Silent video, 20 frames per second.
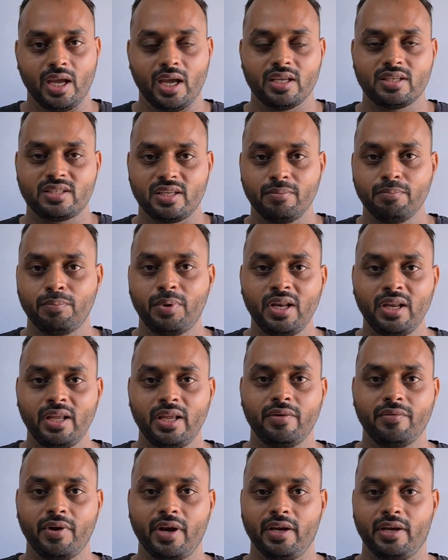a simple
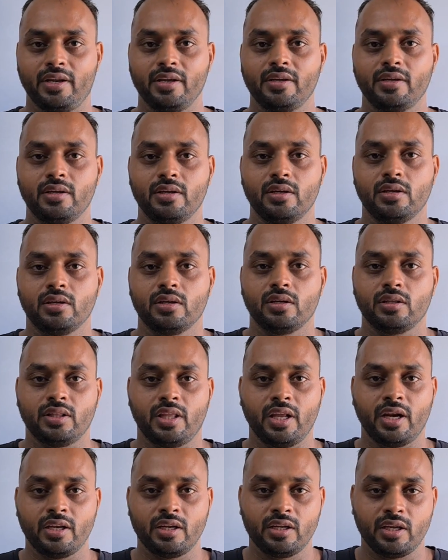event,
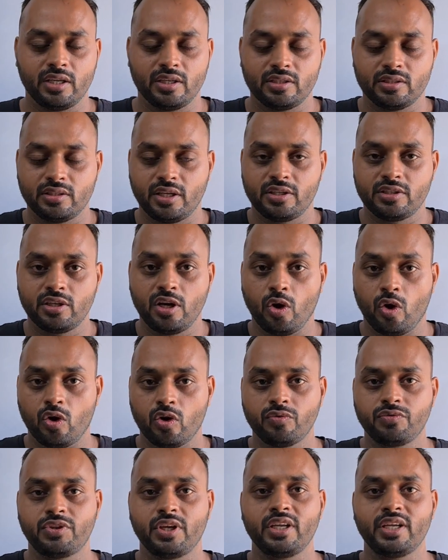there is a lot
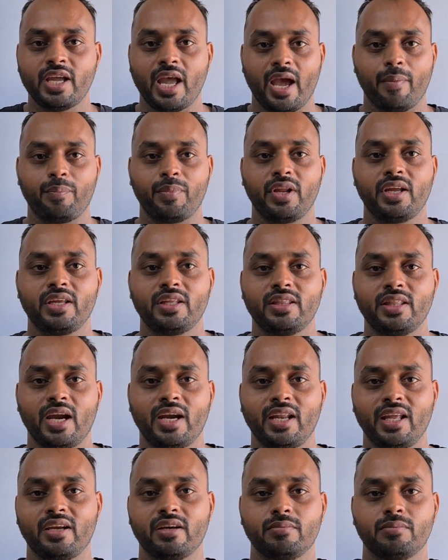of thing happening in
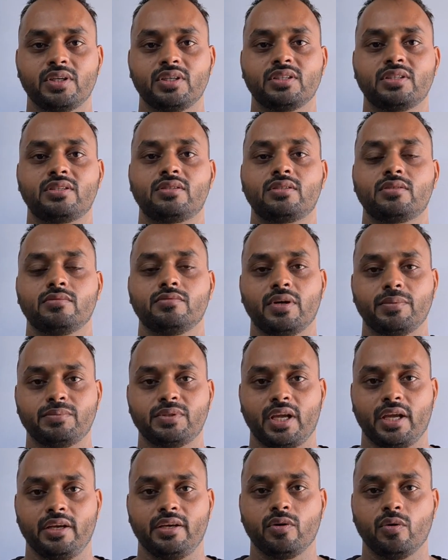that e-commerce
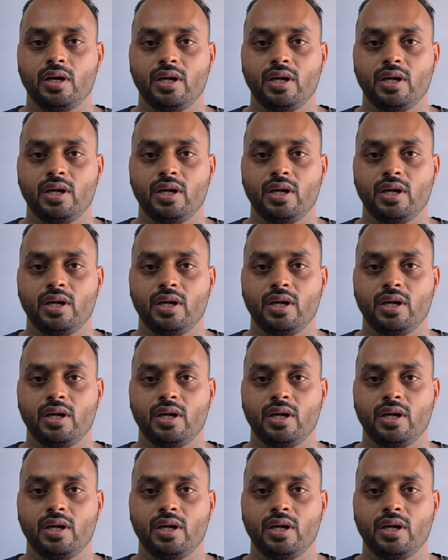website.